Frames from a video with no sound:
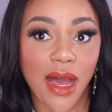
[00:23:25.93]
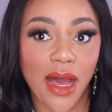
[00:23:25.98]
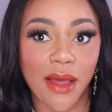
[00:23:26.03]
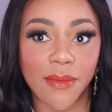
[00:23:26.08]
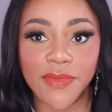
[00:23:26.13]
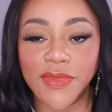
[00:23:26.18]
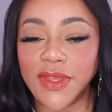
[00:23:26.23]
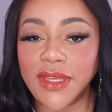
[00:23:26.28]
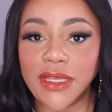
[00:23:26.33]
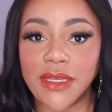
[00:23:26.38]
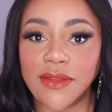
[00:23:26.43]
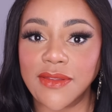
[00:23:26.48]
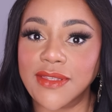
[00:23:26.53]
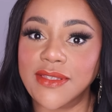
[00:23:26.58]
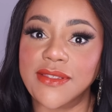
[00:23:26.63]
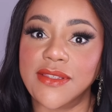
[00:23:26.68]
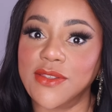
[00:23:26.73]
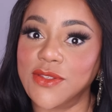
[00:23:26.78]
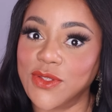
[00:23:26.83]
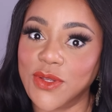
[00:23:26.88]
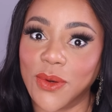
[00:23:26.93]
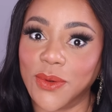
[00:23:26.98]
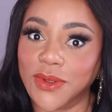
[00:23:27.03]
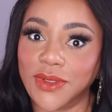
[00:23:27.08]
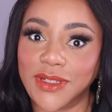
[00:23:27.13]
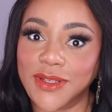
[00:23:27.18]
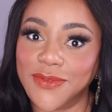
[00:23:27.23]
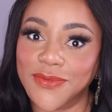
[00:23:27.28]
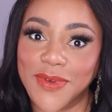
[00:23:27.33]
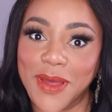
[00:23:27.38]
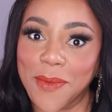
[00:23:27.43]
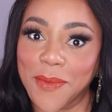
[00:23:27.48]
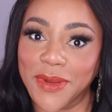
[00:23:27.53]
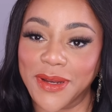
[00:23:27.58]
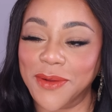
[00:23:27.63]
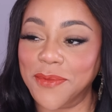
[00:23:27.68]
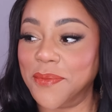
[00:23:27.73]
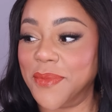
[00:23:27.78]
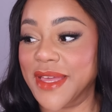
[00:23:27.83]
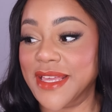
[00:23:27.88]
I'm thinking this is totally
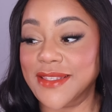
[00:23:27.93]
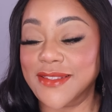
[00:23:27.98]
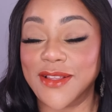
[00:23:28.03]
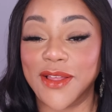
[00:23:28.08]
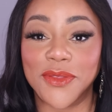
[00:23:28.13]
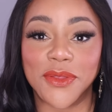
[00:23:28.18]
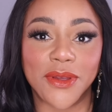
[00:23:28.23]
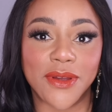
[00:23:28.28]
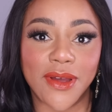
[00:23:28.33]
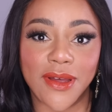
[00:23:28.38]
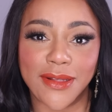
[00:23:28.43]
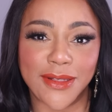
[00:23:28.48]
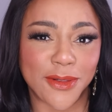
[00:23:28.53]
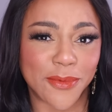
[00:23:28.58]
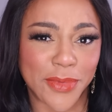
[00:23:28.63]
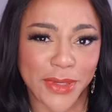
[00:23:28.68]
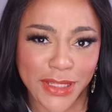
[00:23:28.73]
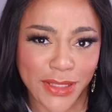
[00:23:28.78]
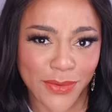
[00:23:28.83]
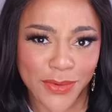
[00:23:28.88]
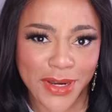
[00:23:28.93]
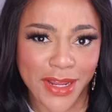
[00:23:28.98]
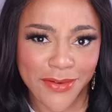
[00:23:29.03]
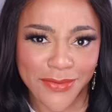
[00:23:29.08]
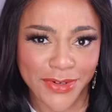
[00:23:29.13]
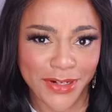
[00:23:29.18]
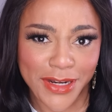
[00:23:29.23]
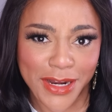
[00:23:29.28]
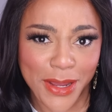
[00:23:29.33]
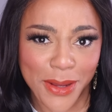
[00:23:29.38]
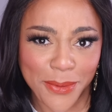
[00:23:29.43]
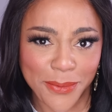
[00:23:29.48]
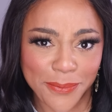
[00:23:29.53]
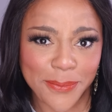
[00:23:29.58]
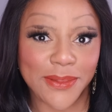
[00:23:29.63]
feminine based on the color, but you never know.